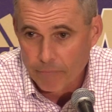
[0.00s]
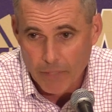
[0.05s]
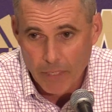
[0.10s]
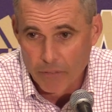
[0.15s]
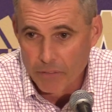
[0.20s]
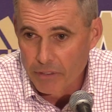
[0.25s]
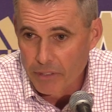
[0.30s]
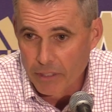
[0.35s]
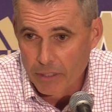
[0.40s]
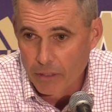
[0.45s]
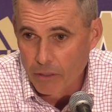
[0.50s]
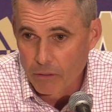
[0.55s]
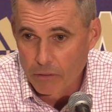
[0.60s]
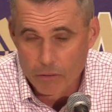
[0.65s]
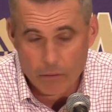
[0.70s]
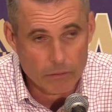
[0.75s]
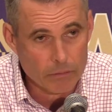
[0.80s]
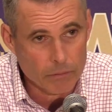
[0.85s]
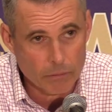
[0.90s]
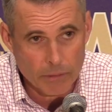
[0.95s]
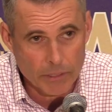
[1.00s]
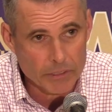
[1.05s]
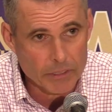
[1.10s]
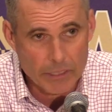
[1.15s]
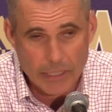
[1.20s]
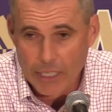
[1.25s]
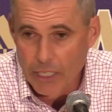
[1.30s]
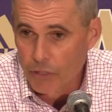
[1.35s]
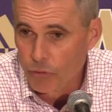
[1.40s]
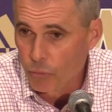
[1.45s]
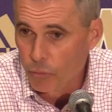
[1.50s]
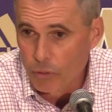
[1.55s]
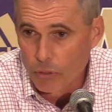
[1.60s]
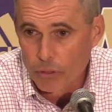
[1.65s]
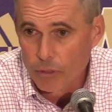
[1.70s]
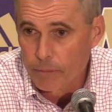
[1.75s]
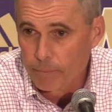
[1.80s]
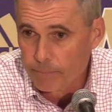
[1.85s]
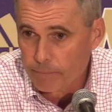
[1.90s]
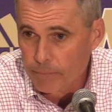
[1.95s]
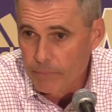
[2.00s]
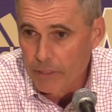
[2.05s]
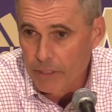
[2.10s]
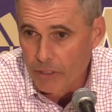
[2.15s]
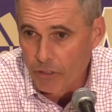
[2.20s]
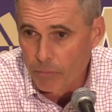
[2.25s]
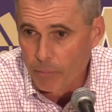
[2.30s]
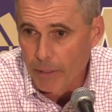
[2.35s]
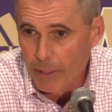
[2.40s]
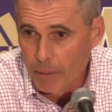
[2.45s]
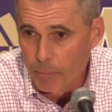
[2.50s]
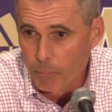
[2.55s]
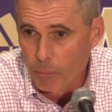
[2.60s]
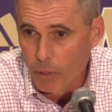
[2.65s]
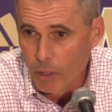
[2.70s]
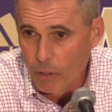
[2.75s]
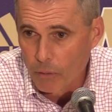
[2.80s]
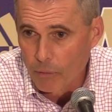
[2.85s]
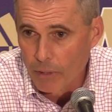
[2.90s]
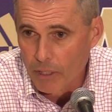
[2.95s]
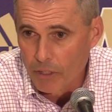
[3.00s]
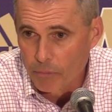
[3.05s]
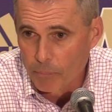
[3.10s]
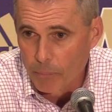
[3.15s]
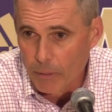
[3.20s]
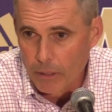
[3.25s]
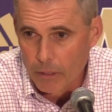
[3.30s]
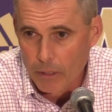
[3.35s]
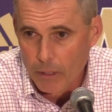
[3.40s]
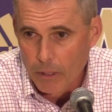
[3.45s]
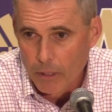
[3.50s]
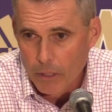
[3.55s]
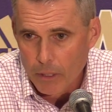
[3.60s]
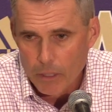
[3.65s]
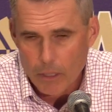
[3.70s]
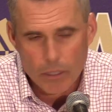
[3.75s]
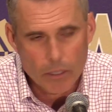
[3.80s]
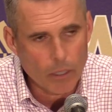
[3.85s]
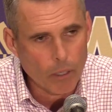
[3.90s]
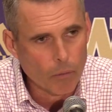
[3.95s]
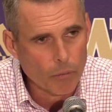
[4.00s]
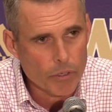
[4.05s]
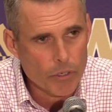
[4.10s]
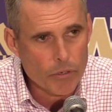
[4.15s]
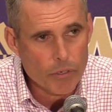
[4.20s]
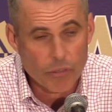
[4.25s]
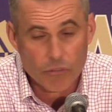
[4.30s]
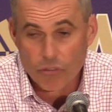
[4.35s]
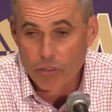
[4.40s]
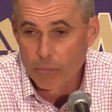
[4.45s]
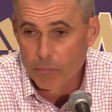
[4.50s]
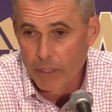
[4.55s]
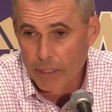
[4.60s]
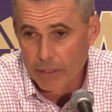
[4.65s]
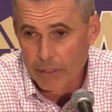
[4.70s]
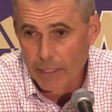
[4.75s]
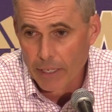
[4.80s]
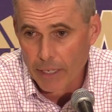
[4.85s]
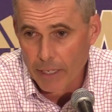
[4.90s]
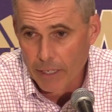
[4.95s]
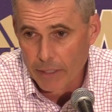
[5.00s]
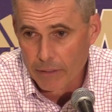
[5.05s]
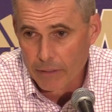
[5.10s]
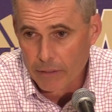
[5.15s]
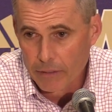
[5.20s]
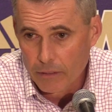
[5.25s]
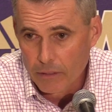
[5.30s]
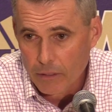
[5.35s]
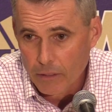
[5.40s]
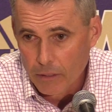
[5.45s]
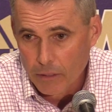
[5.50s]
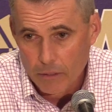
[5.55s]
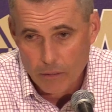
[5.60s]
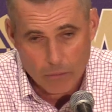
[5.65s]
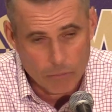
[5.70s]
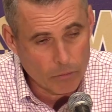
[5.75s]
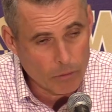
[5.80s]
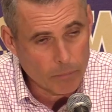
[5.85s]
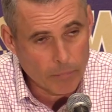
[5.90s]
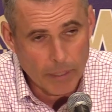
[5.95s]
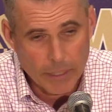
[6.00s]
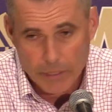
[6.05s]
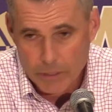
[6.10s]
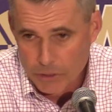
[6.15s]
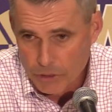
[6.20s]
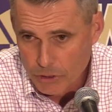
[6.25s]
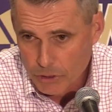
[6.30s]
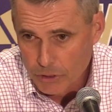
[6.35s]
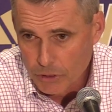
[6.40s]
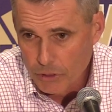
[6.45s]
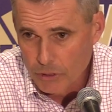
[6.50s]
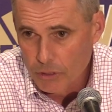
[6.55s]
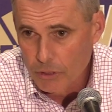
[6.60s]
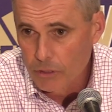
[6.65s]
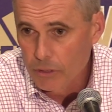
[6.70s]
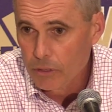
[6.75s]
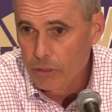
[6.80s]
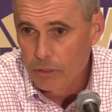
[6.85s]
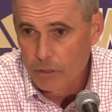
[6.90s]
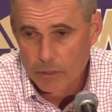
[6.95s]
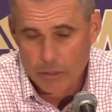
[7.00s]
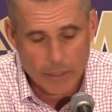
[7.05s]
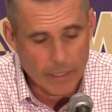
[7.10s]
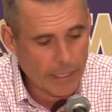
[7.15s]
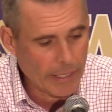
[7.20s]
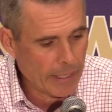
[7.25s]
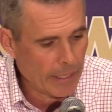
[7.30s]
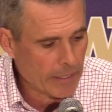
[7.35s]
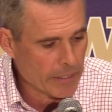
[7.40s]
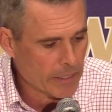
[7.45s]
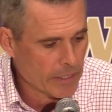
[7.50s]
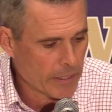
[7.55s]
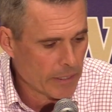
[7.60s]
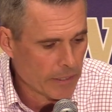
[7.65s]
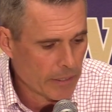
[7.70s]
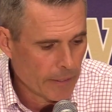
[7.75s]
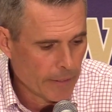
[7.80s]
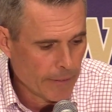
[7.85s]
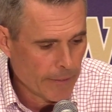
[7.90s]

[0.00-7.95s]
everything, all the rest of the guys were, and he is making progress. But, you know, when you get something like that, we're making sure that